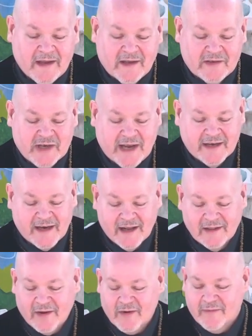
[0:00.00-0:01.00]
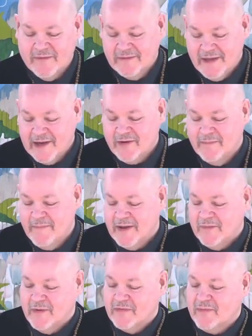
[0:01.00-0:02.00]
Jan and I later
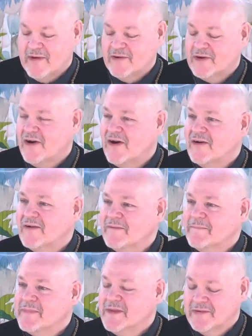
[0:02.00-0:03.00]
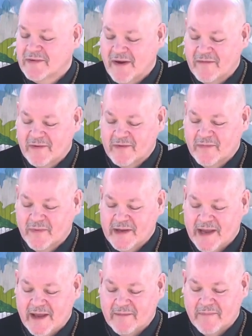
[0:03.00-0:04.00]
met with Reverend Carl, discovered
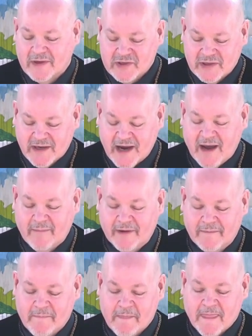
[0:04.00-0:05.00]
we had much in common,